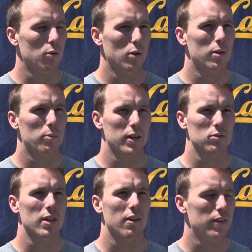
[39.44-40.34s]
really
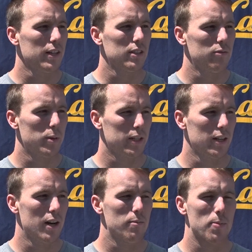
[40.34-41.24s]
impressed with how fast they've picked
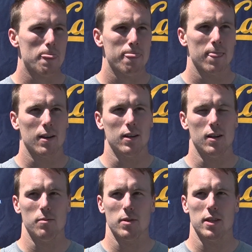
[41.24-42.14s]
it up.
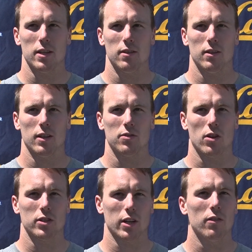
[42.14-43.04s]
And then as
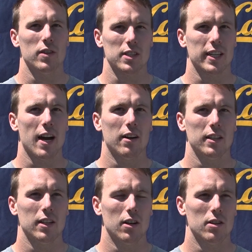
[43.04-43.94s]
far as like our
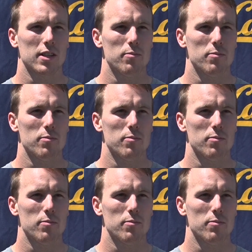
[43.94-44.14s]
physicality goes,